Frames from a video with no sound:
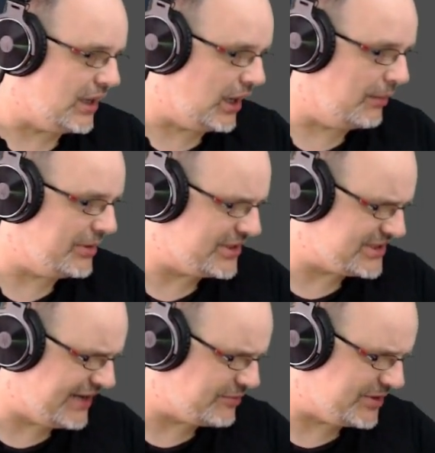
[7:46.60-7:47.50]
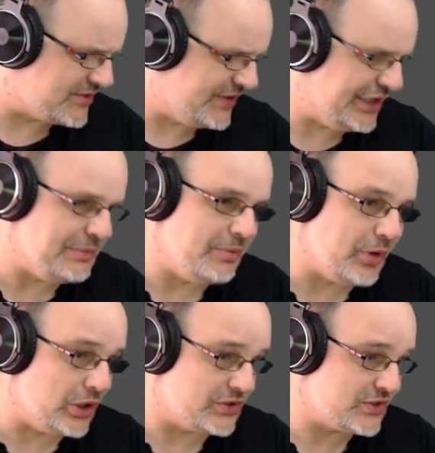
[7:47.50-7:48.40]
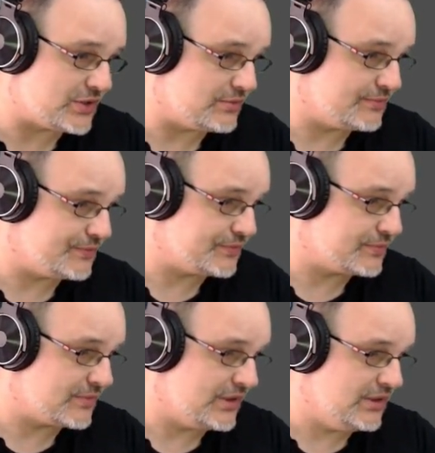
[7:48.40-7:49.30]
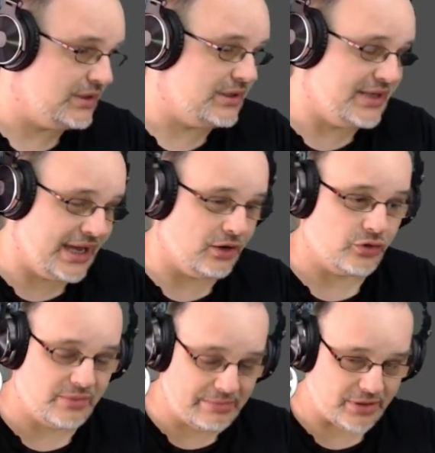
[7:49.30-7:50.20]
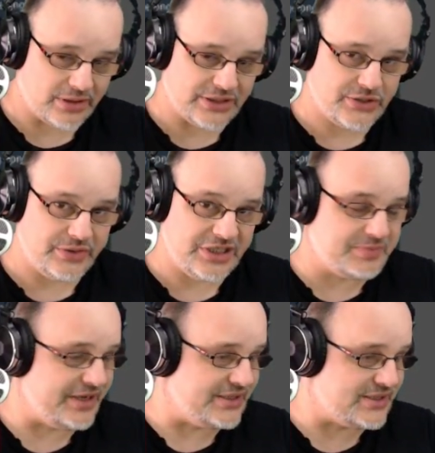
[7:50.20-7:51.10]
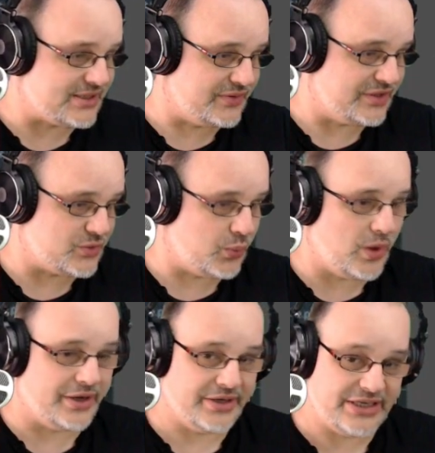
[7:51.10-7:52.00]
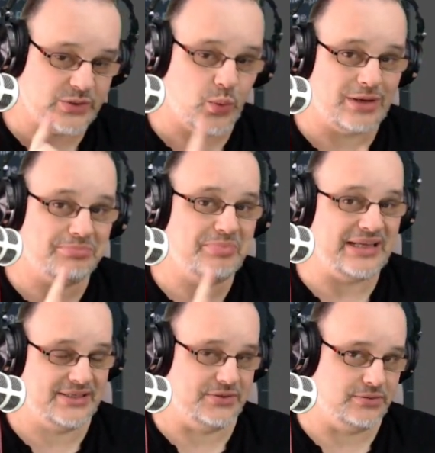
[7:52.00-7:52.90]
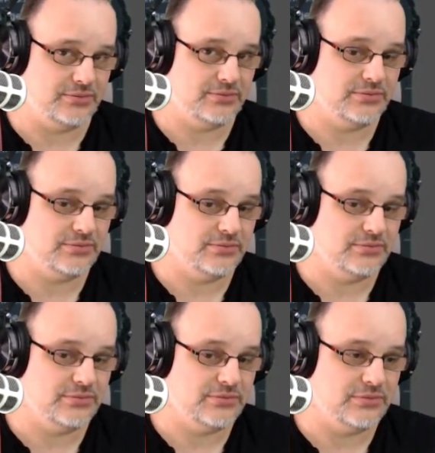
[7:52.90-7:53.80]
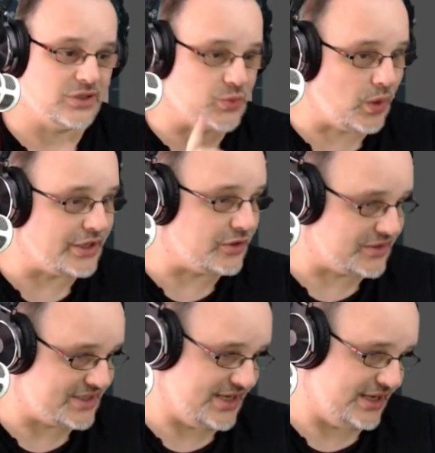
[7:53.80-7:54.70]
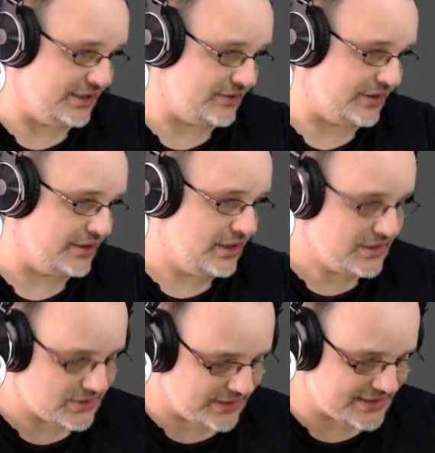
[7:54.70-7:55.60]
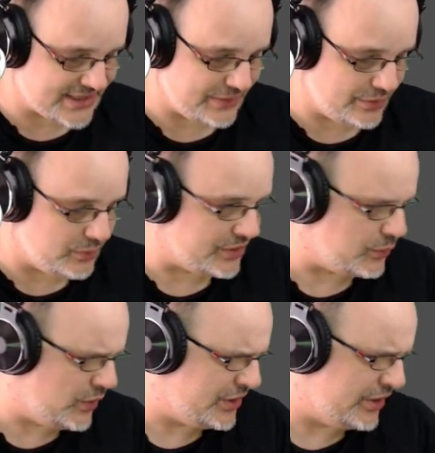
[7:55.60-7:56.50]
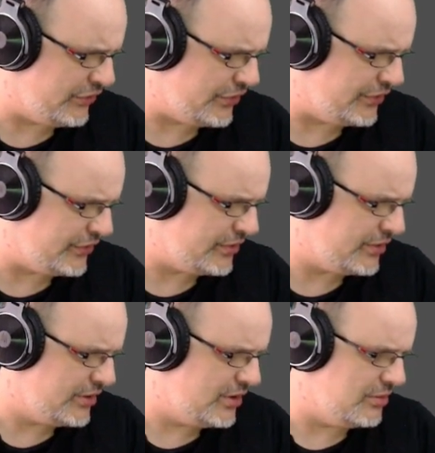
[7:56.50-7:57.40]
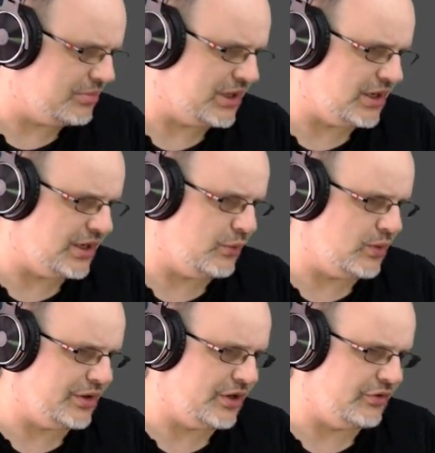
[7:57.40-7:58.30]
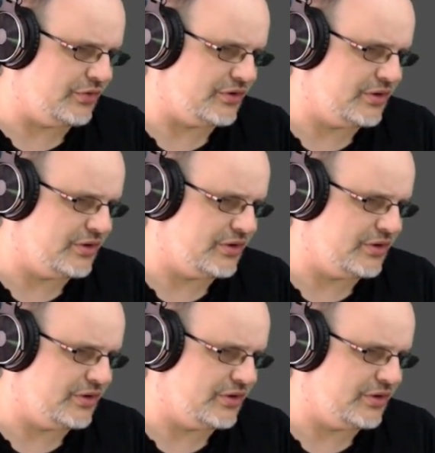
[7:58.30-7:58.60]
But it doesn't have to be a sphere. It could be a box. Now, remember, in 2D space, this 1 is 1 pixel. That's why you're not seeing anything. So let's say we want 100 by 100.